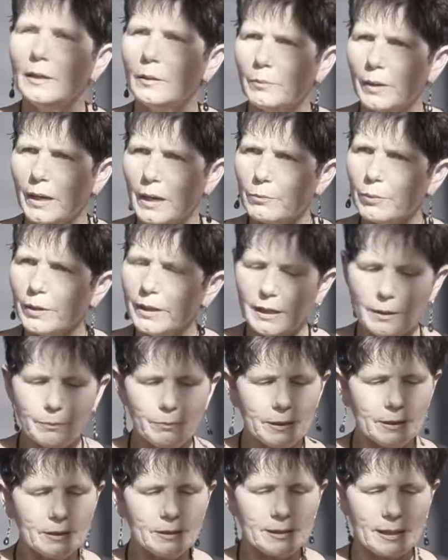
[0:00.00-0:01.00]
Barbara
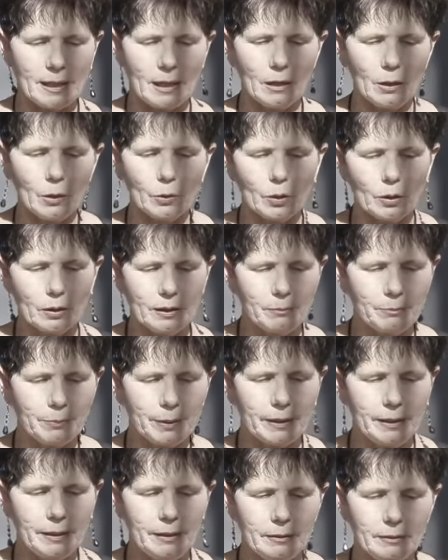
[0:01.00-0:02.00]
Edmonds, our local
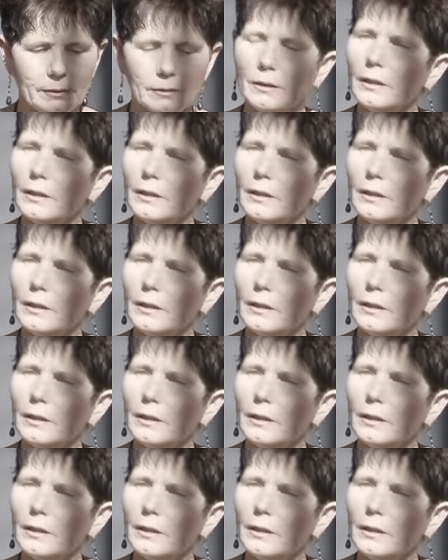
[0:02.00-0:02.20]
MP,